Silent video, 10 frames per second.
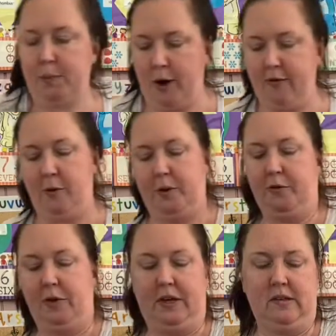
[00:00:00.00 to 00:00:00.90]
preferable
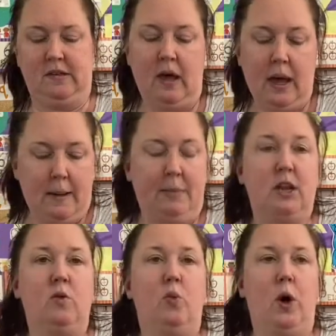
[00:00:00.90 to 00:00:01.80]
for this, but
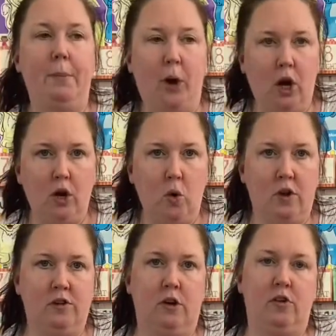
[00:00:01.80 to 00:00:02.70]
it's one part
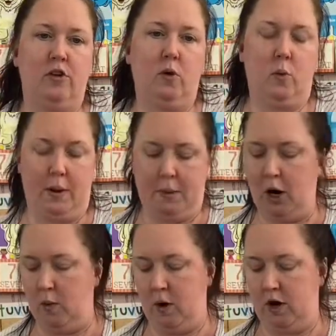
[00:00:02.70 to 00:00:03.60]
cornstarch to one
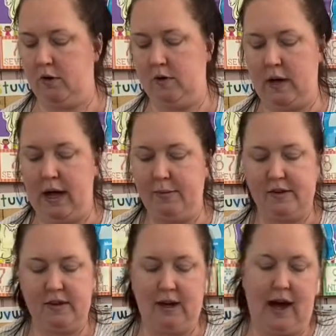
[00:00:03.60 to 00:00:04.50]
part water. So I'm
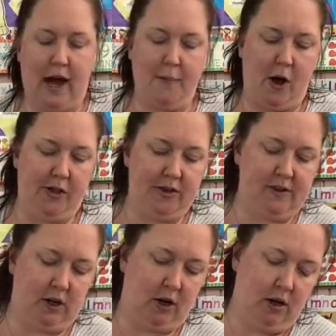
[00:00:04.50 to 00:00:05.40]
just gonna eyeball this
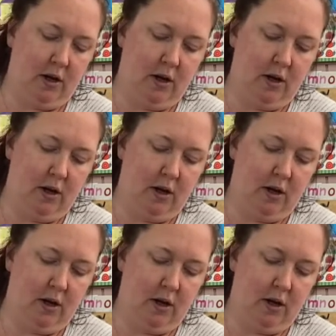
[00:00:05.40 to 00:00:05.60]
here.